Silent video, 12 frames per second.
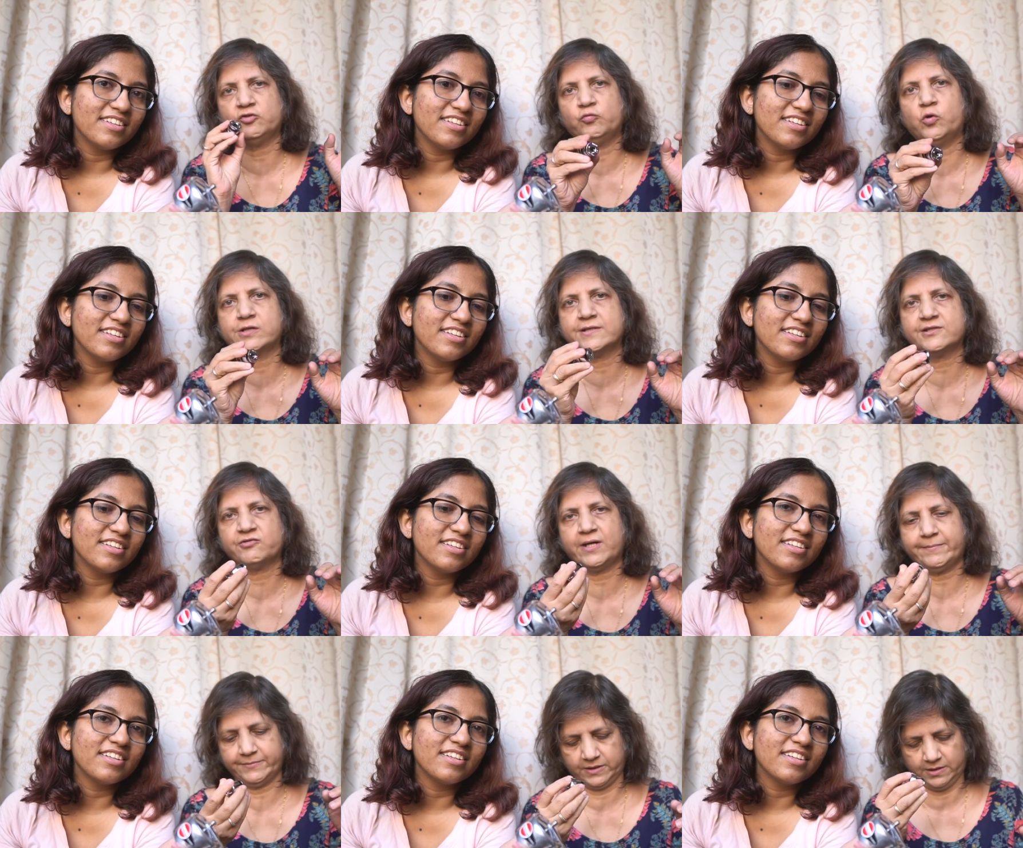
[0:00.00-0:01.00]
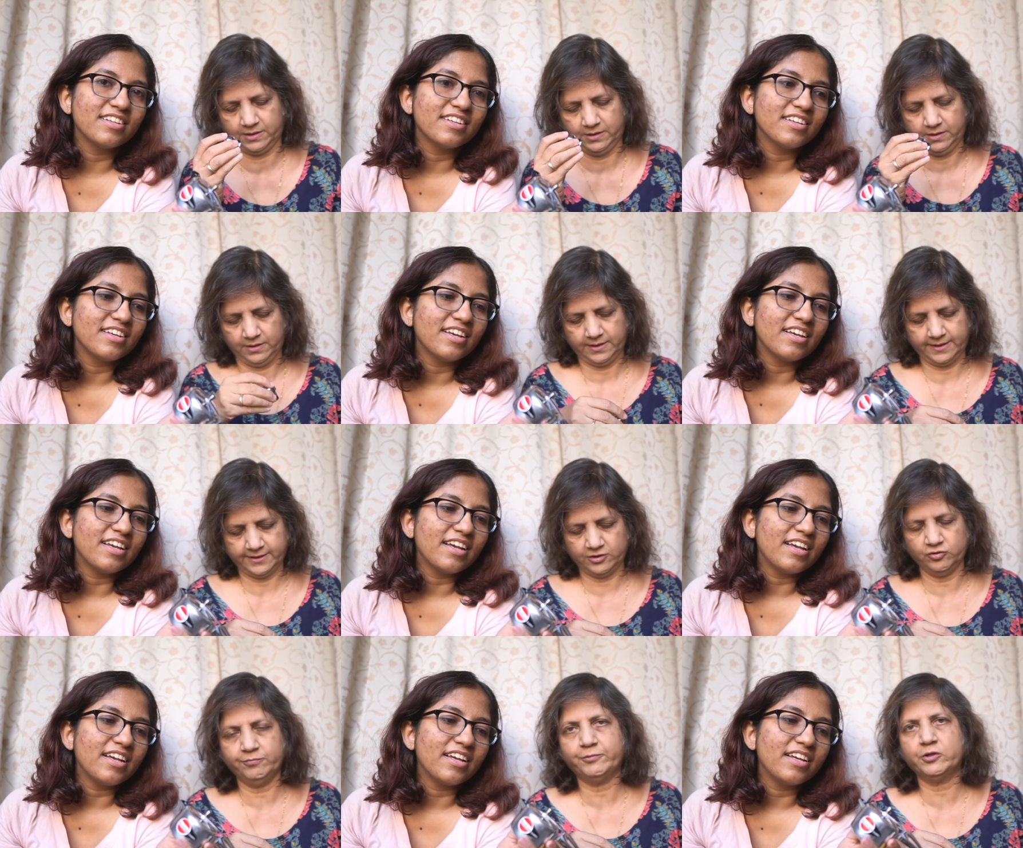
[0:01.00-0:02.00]
Speaker 1: no water is trapped
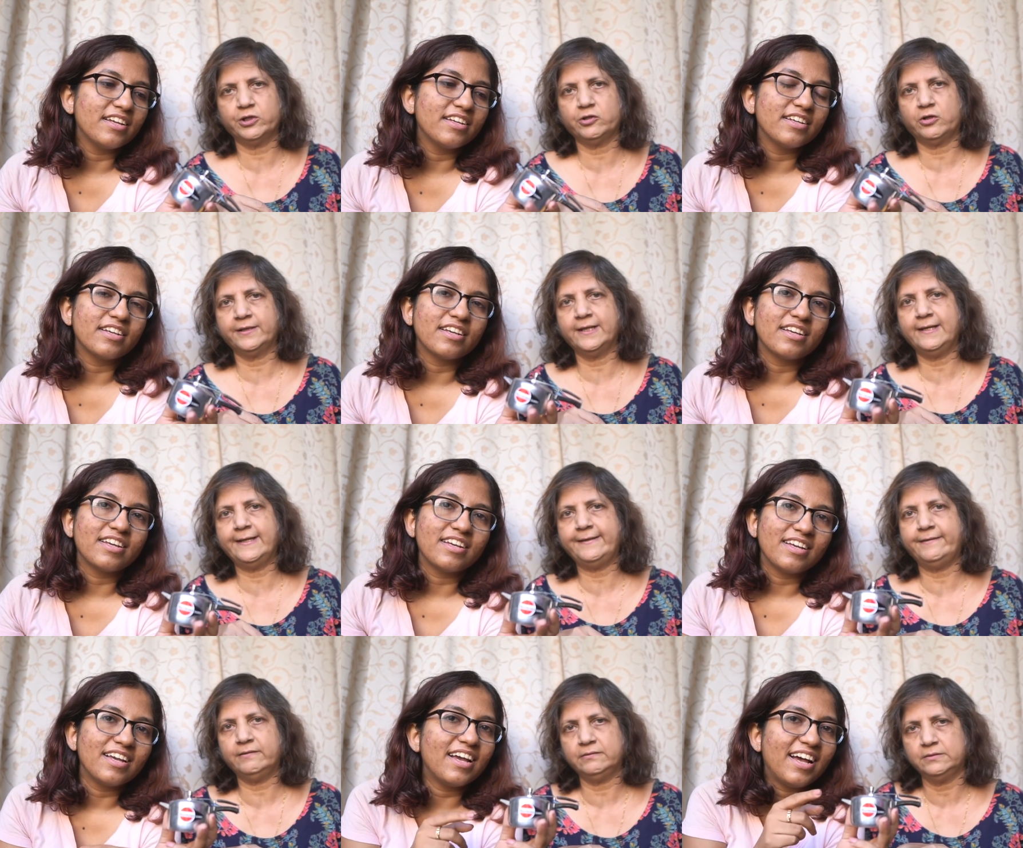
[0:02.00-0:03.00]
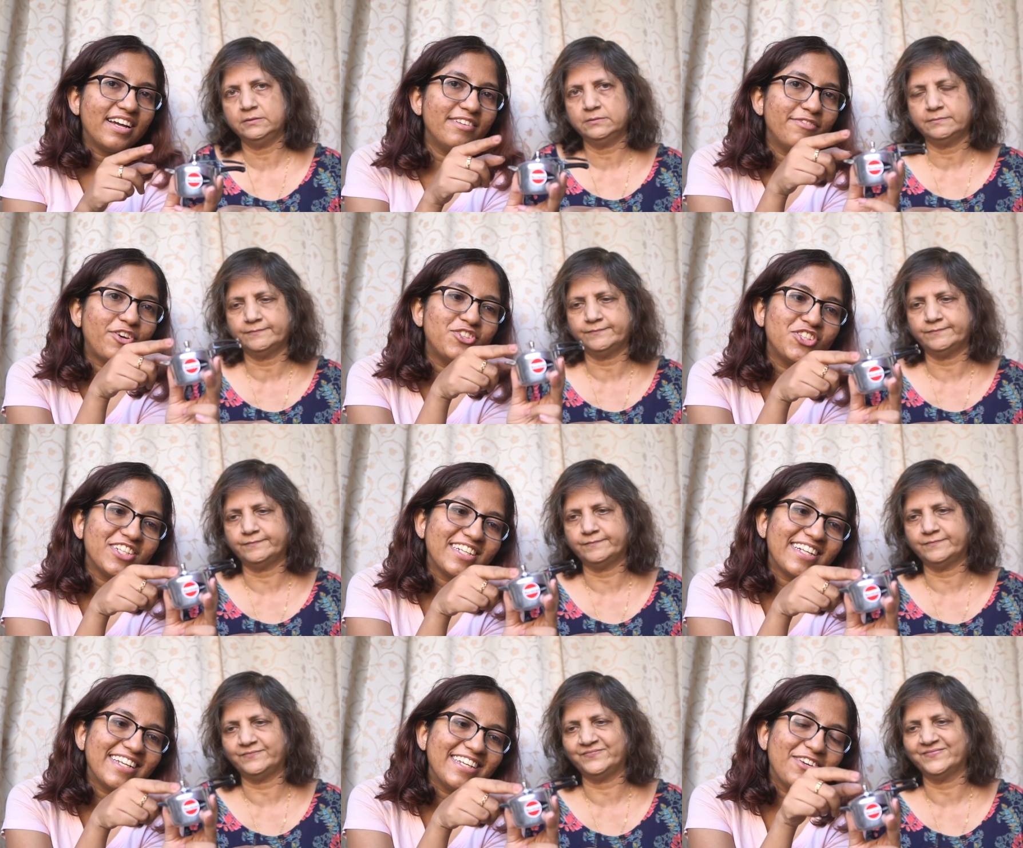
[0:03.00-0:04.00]
and then you put it on the lid.
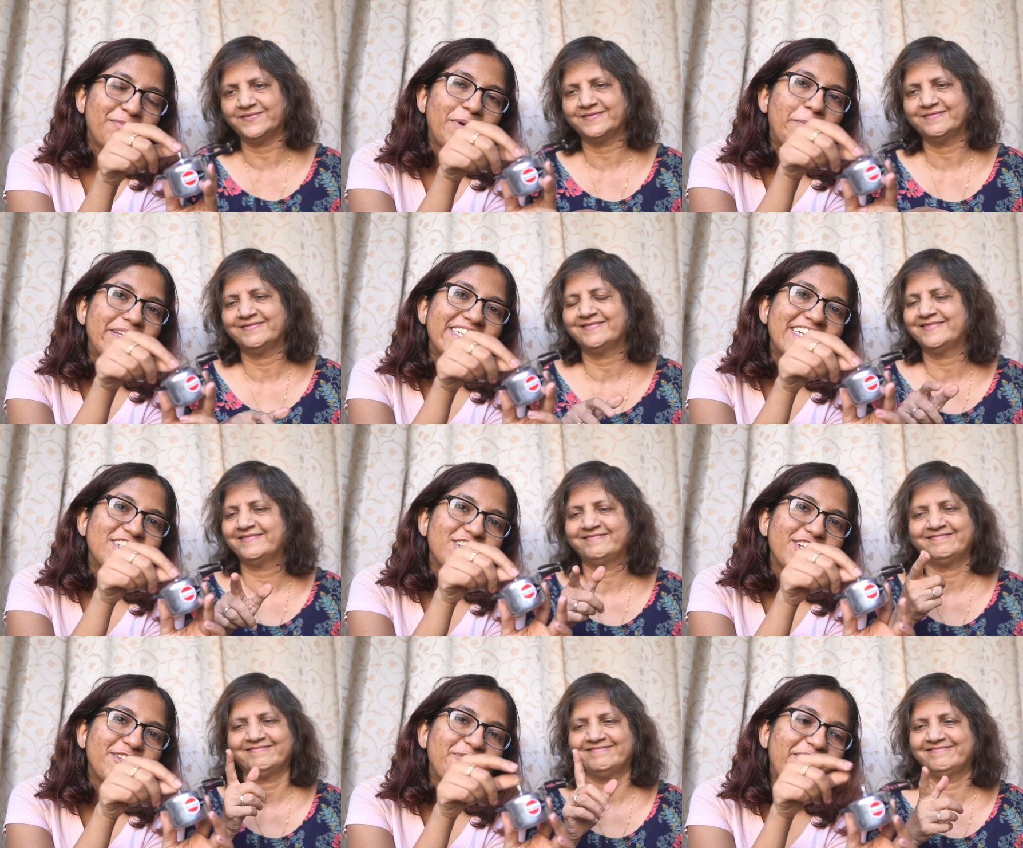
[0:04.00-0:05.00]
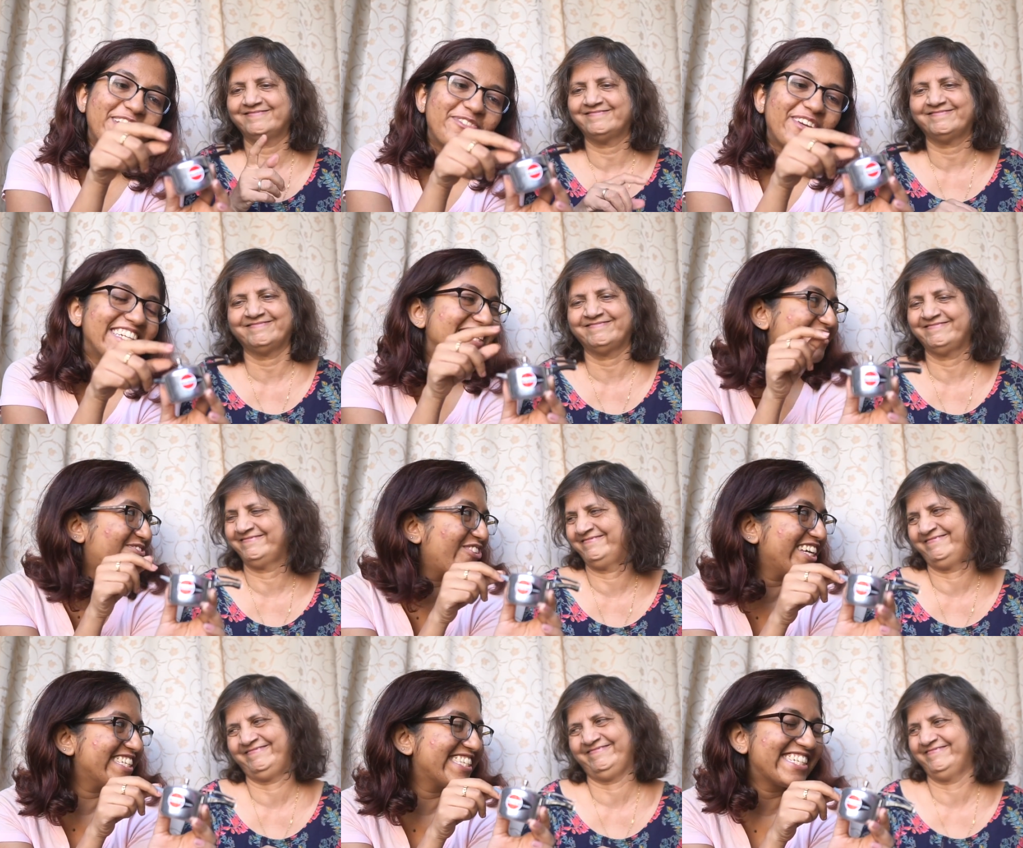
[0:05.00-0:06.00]
Speaker 2: Unfortunately on my miniature the vent weight is
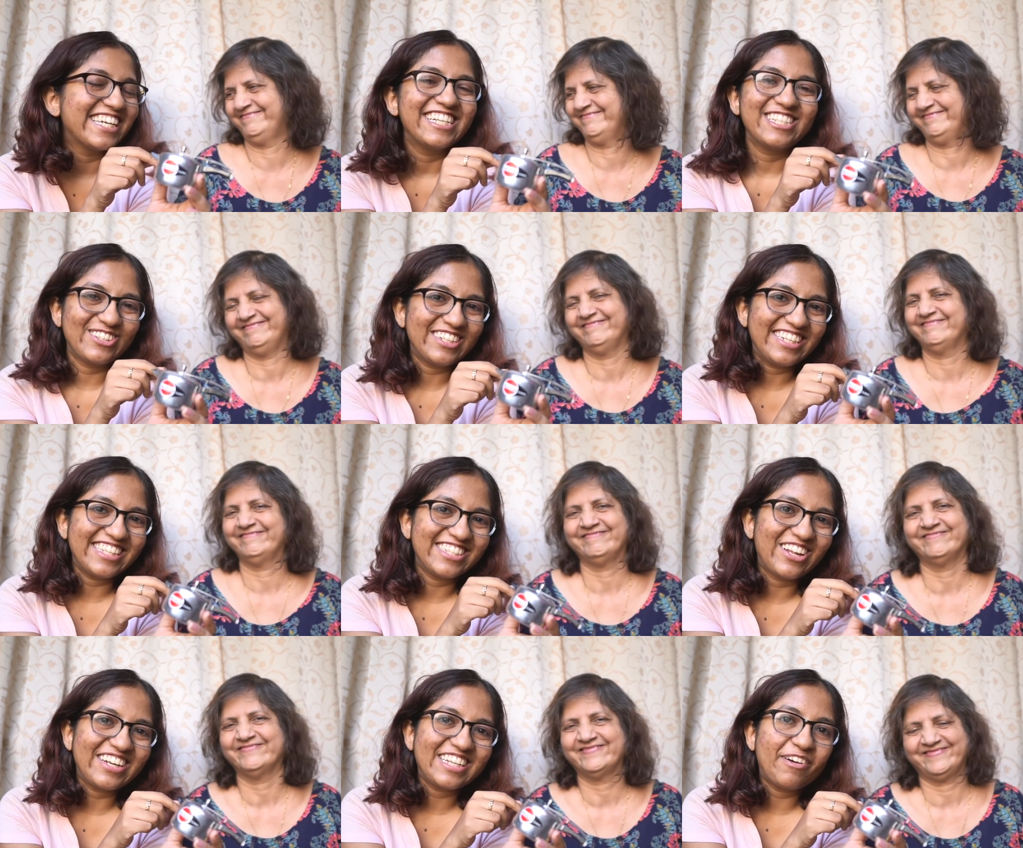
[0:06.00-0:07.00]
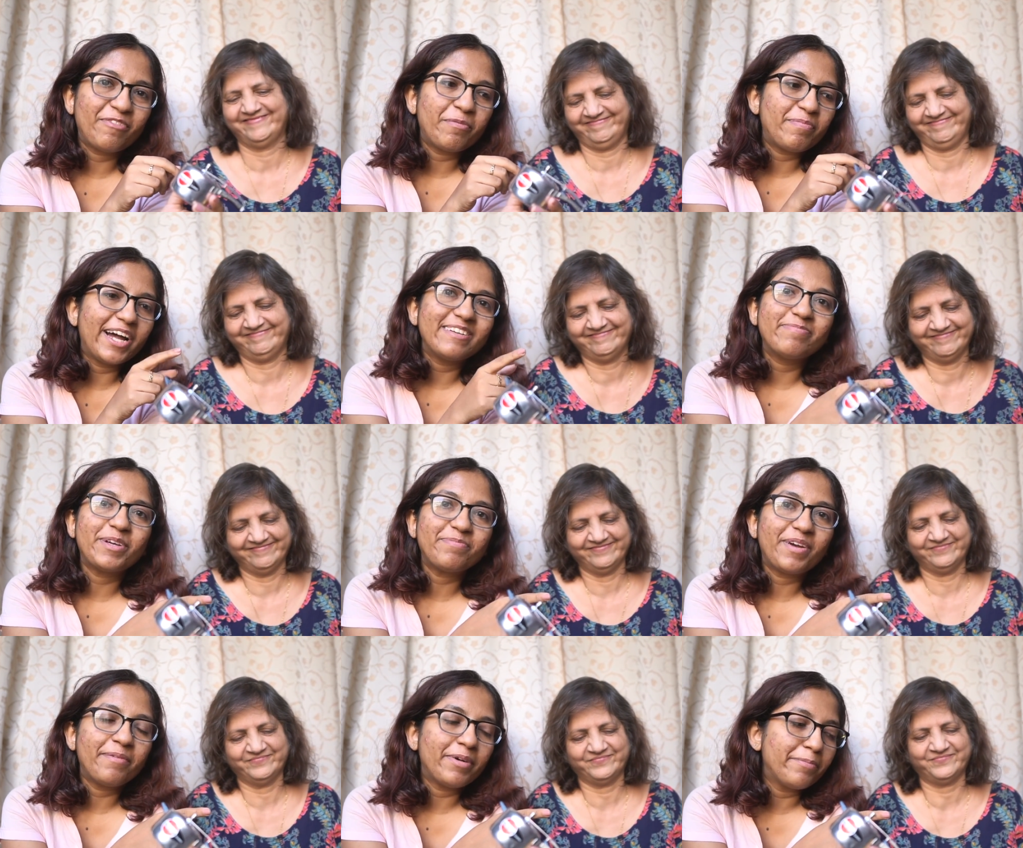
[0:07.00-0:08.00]
fixed so it does not come apart
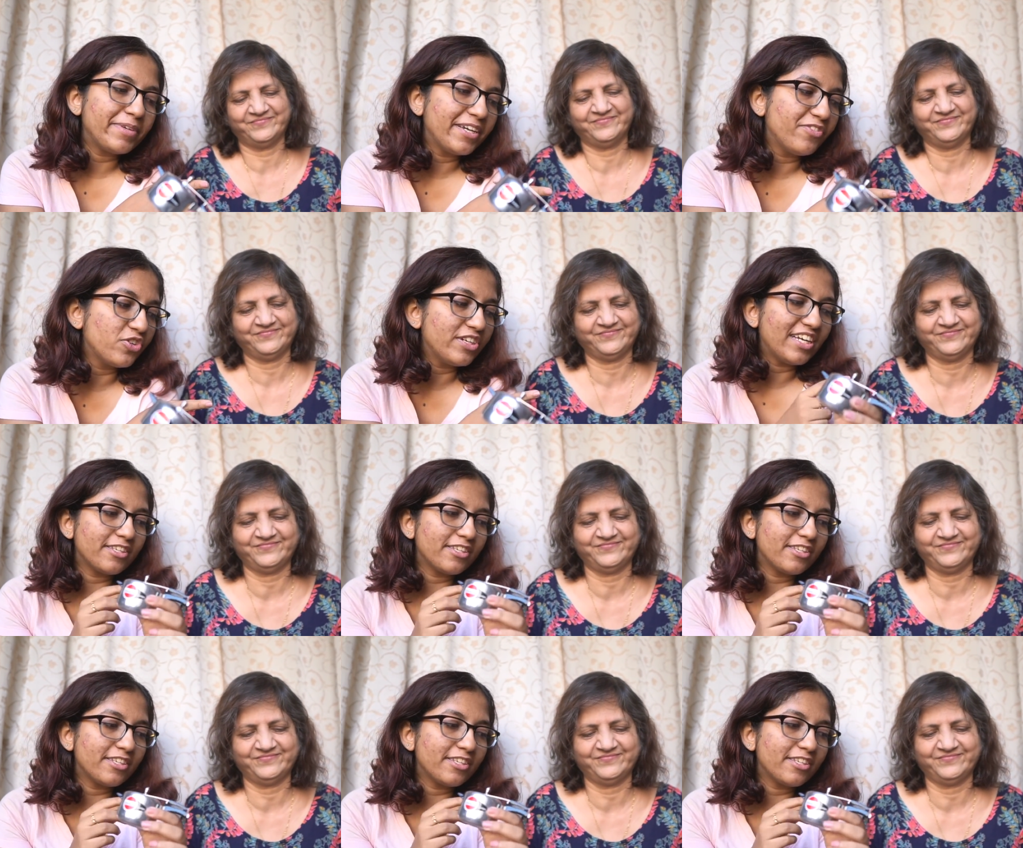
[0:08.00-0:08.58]
but my mom gave a good